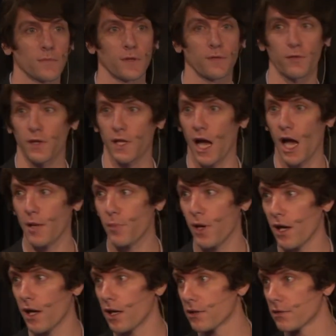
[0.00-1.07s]
for the
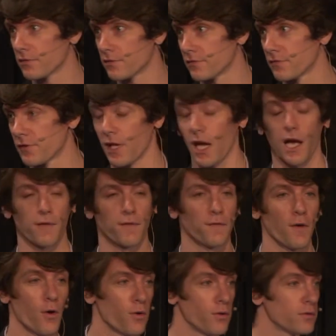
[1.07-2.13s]
iPad, the
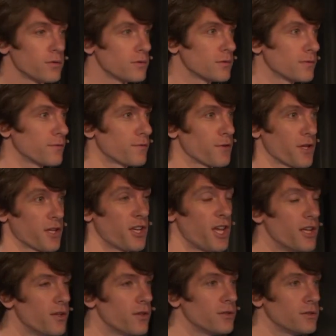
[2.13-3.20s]
iPhone, for the
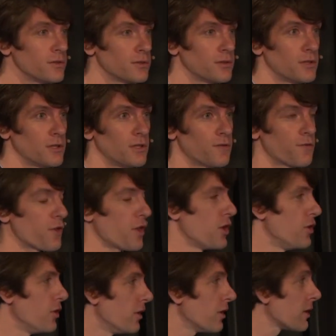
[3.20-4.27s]
Kindle, for the
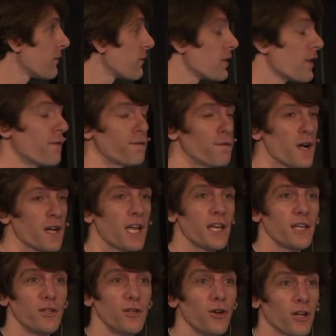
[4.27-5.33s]
Nook, for the
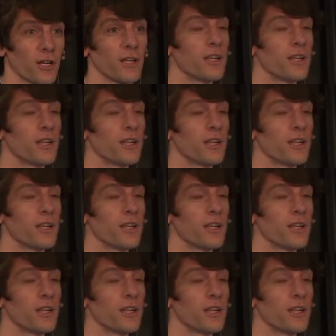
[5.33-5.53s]
fucking Nook.